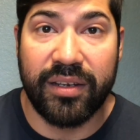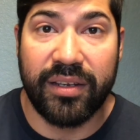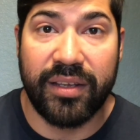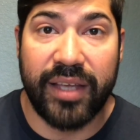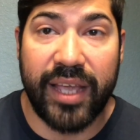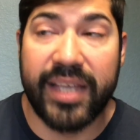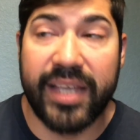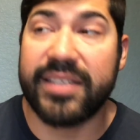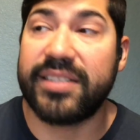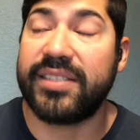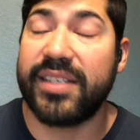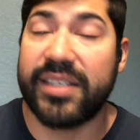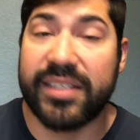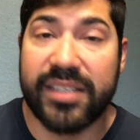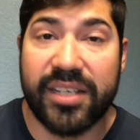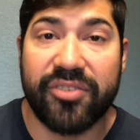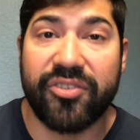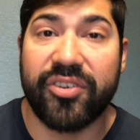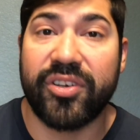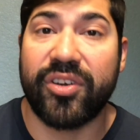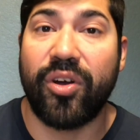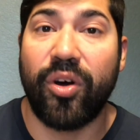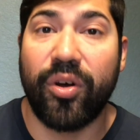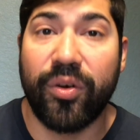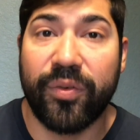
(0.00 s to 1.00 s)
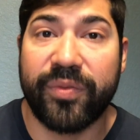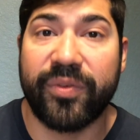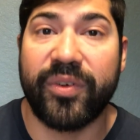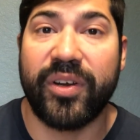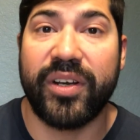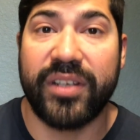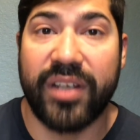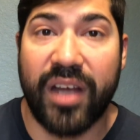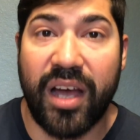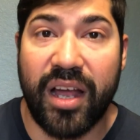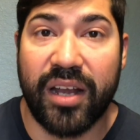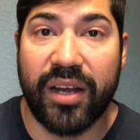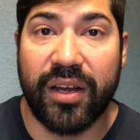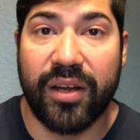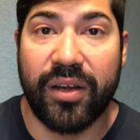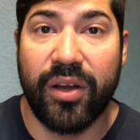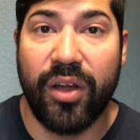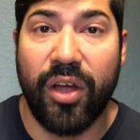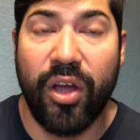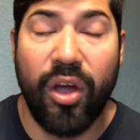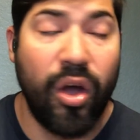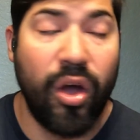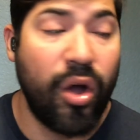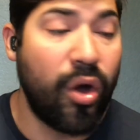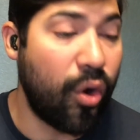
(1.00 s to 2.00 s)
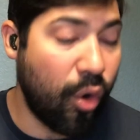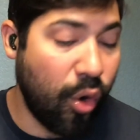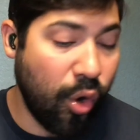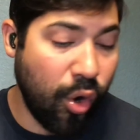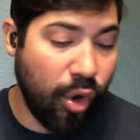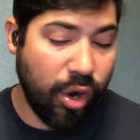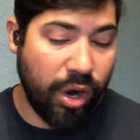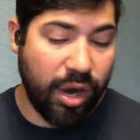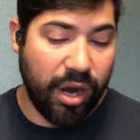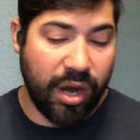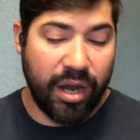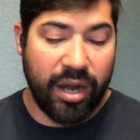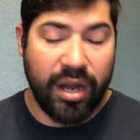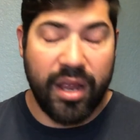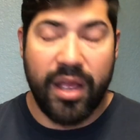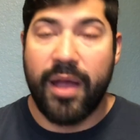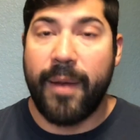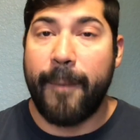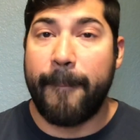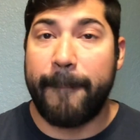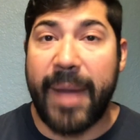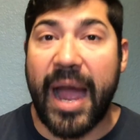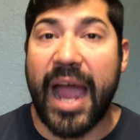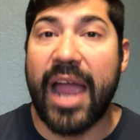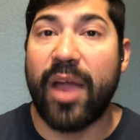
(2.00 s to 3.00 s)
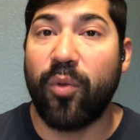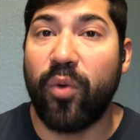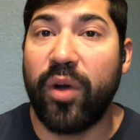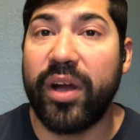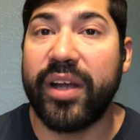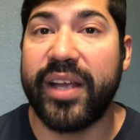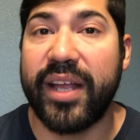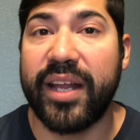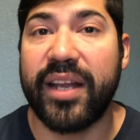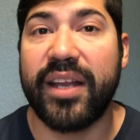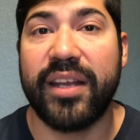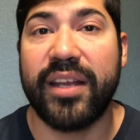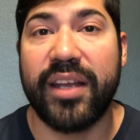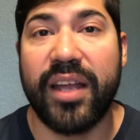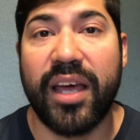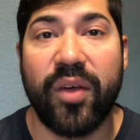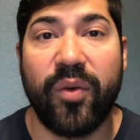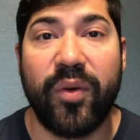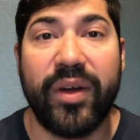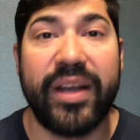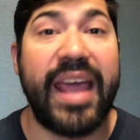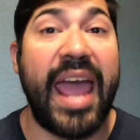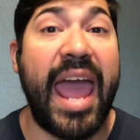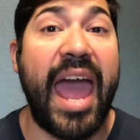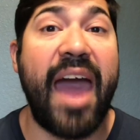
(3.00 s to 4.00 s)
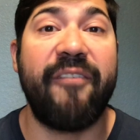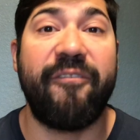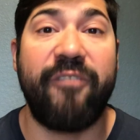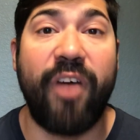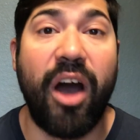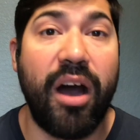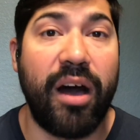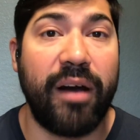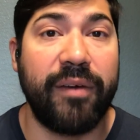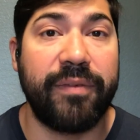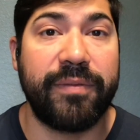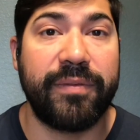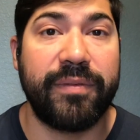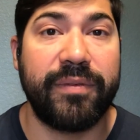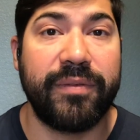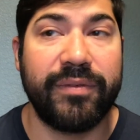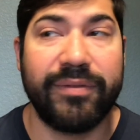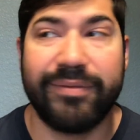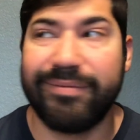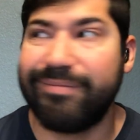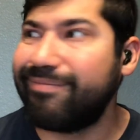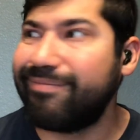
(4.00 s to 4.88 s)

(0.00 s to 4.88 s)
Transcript: Hey, 600 gold for $1. Or buy one, get another one half off.